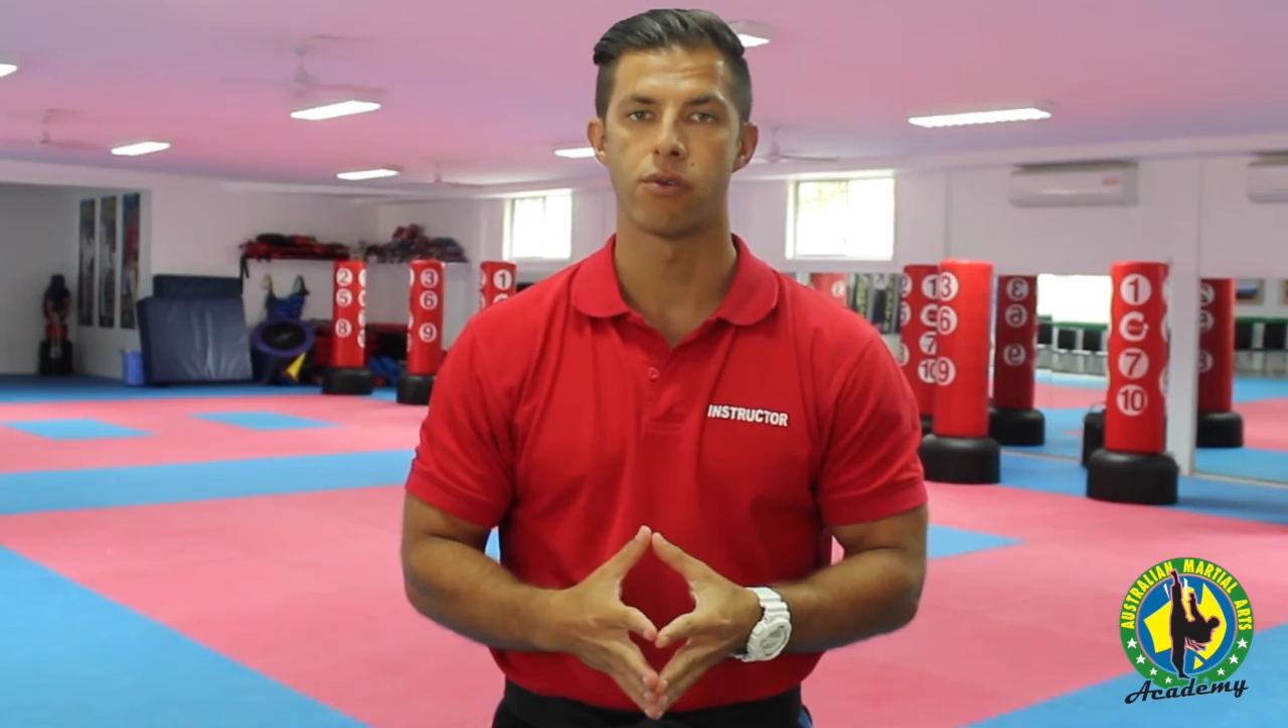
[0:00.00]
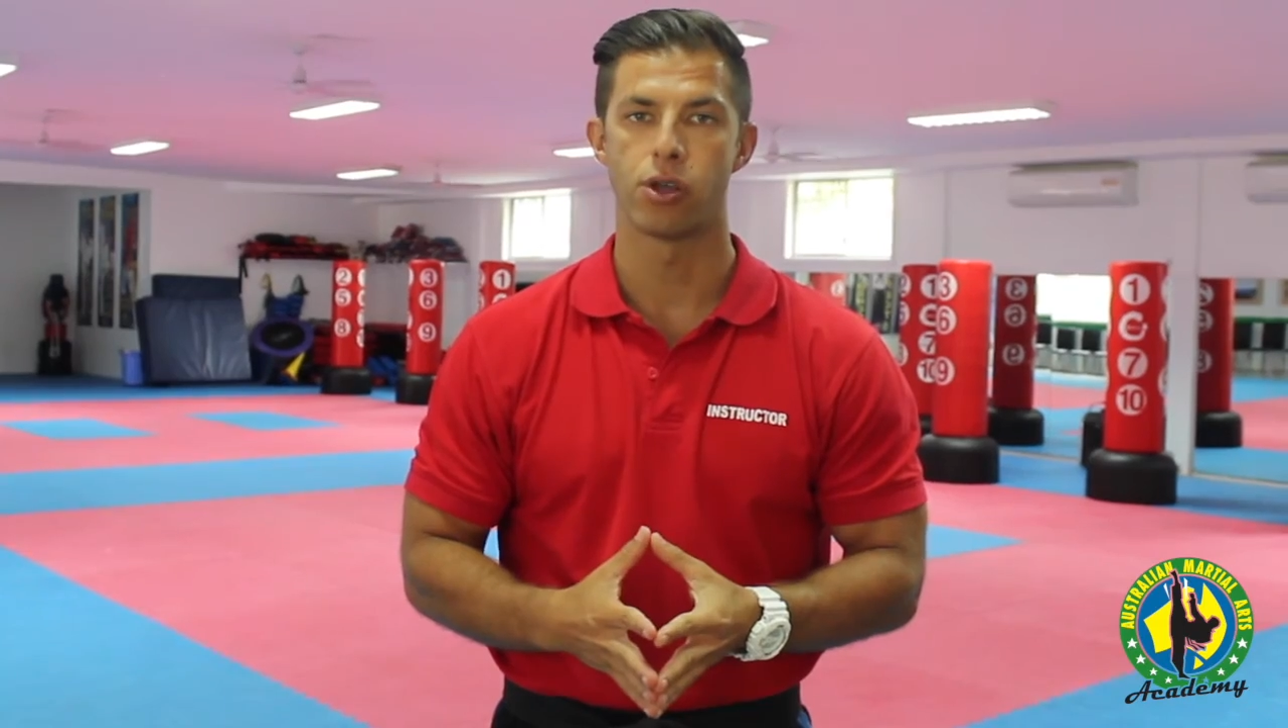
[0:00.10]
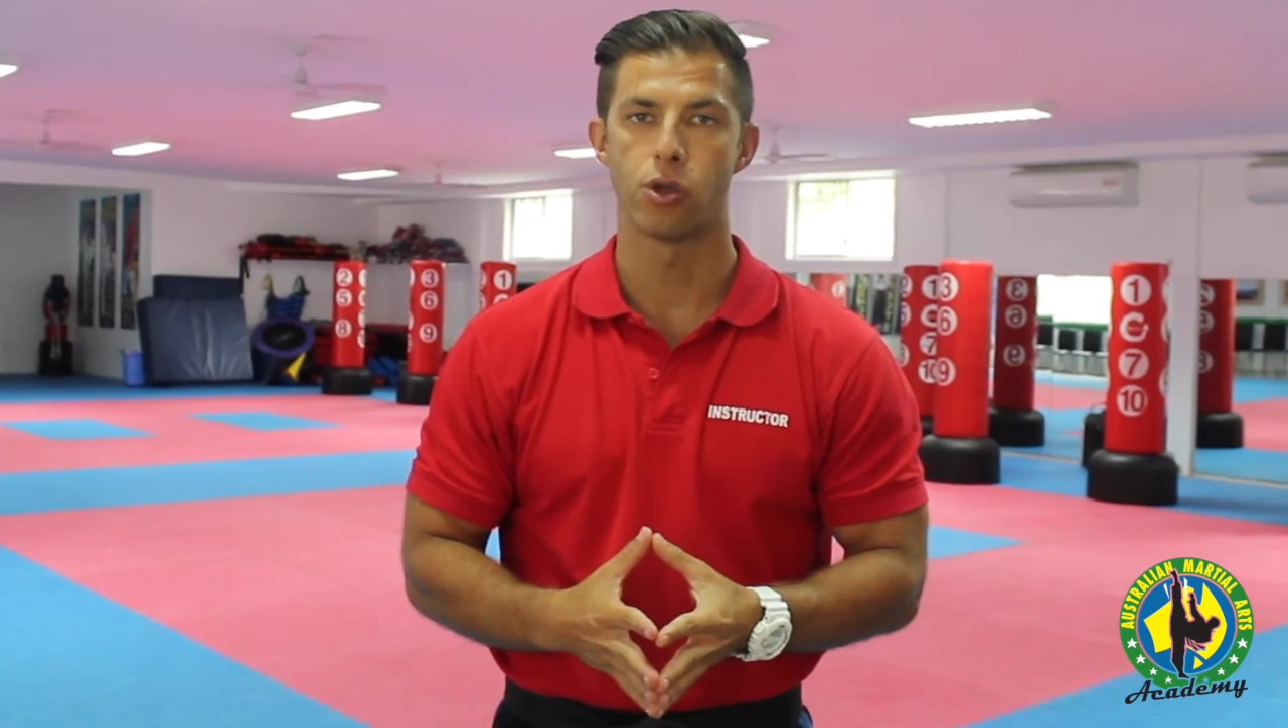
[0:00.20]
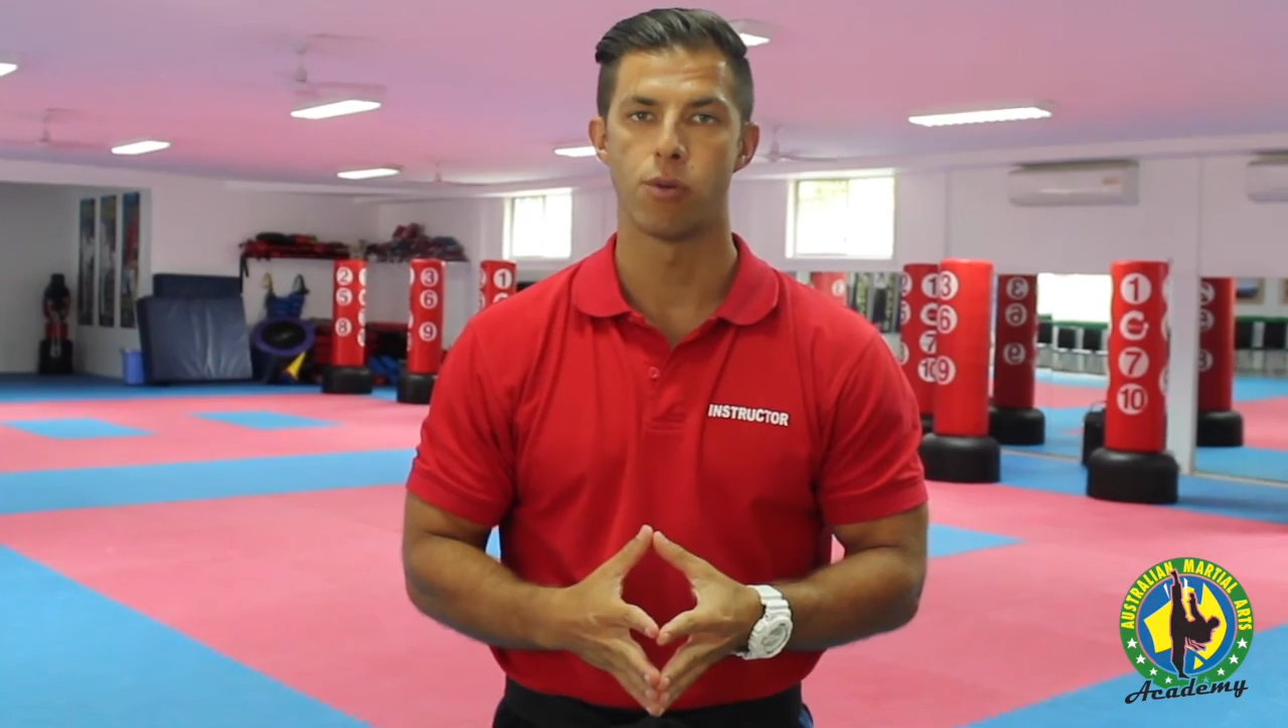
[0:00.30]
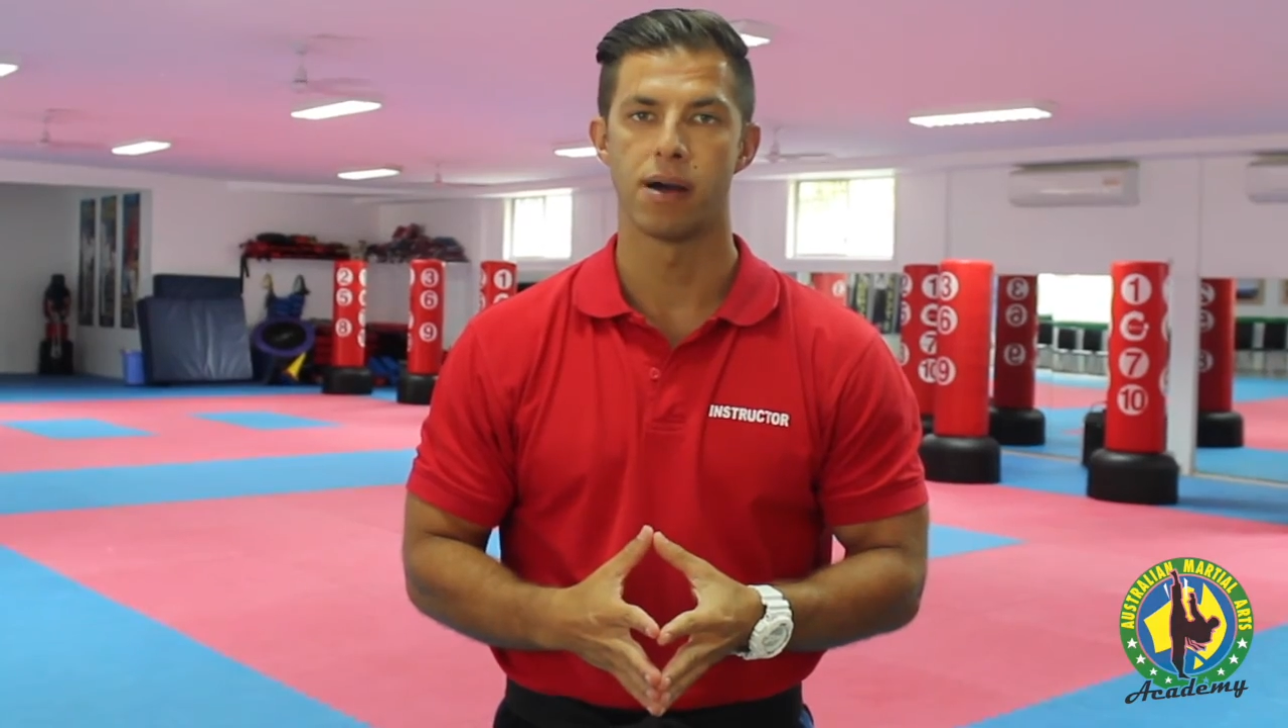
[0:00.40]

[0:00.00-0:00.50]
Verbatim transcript: throwing your